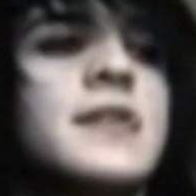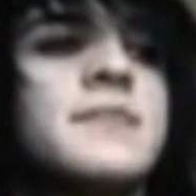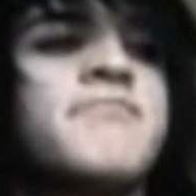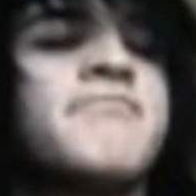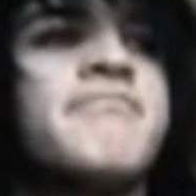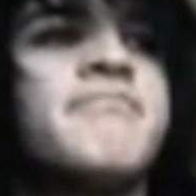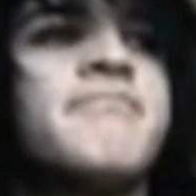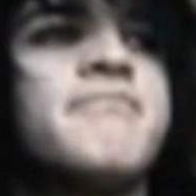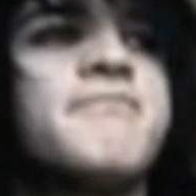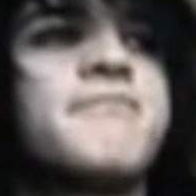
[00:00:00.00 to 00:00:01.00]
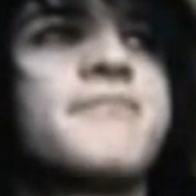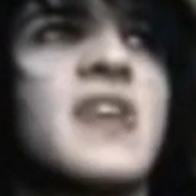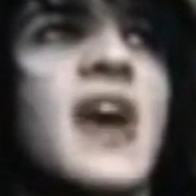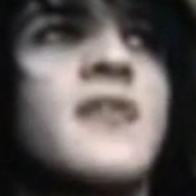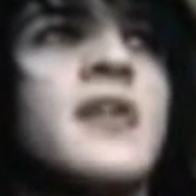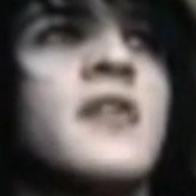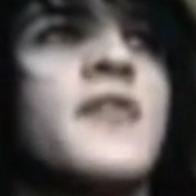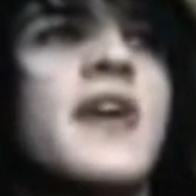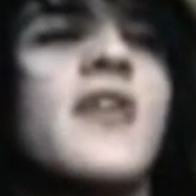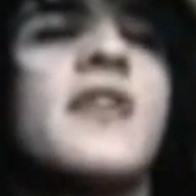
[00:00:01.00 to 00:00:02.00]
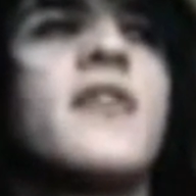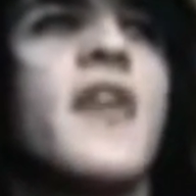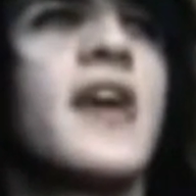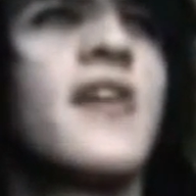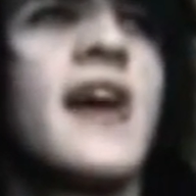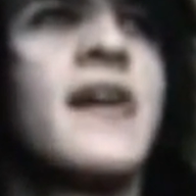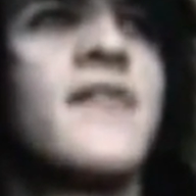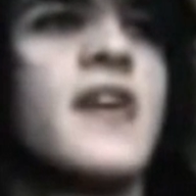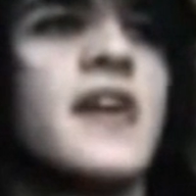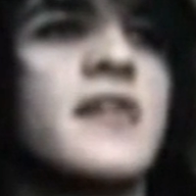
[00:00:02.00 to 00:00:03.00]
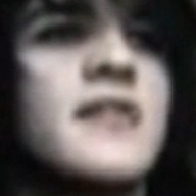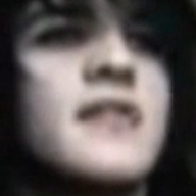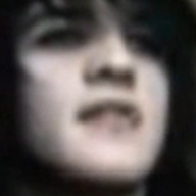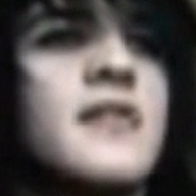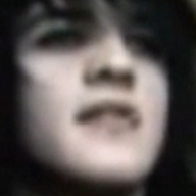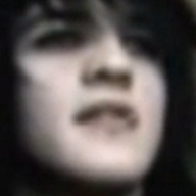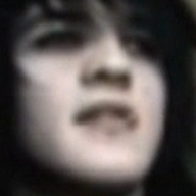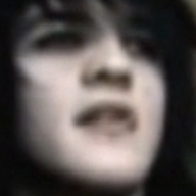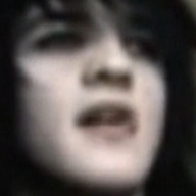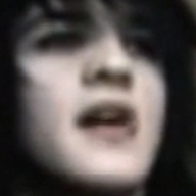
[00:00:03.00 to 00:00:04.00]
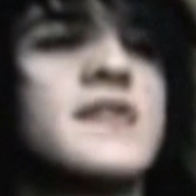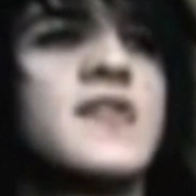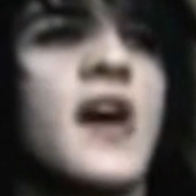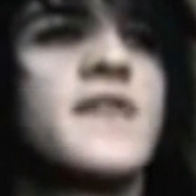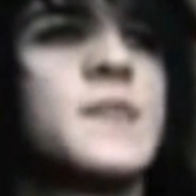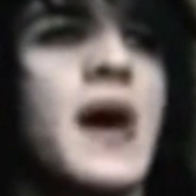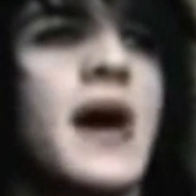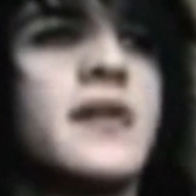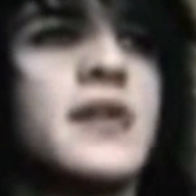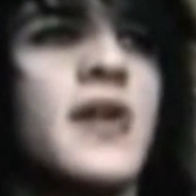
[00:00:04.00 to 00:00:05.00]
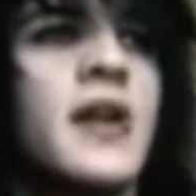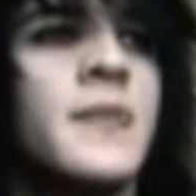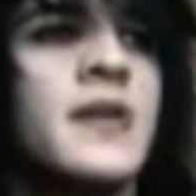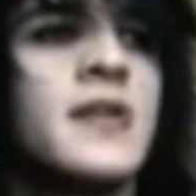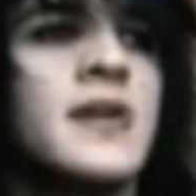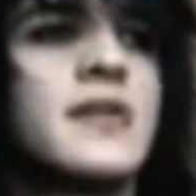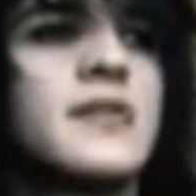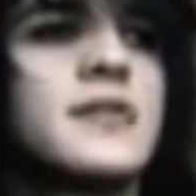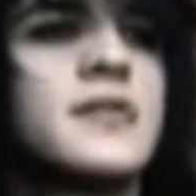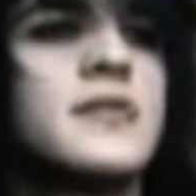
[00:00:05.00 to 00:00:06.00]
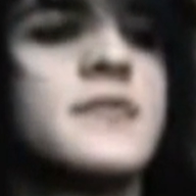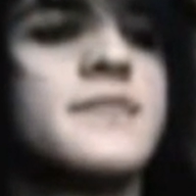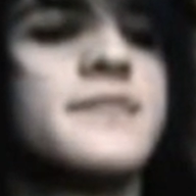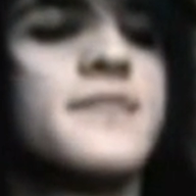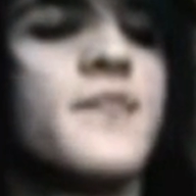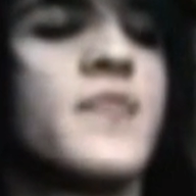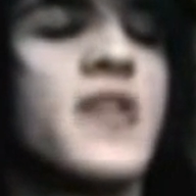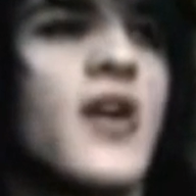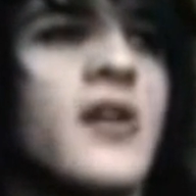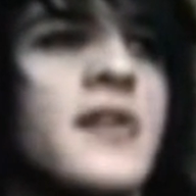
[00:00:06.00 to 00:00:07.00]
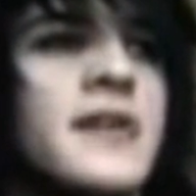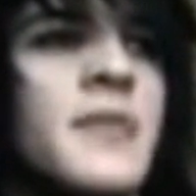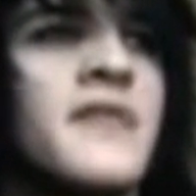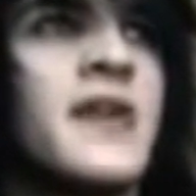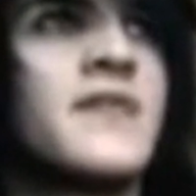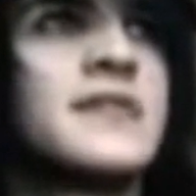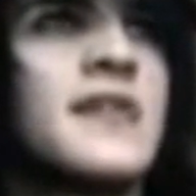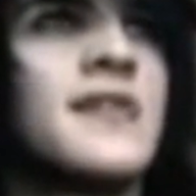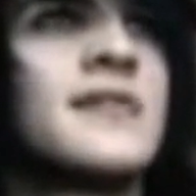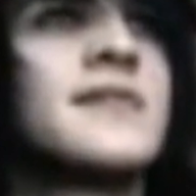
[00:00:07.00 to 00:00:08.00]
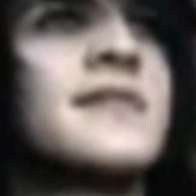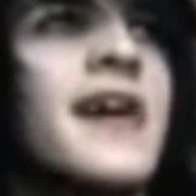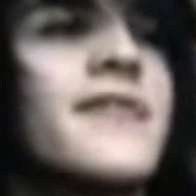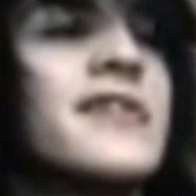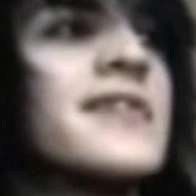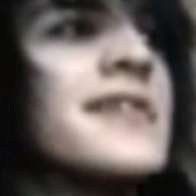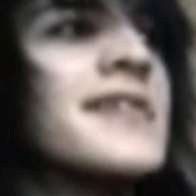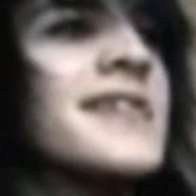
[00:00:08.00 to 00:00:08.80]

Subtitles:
I don't know. They all have like a soft spot. You know what I mean? Like they're all like my favorite song ever.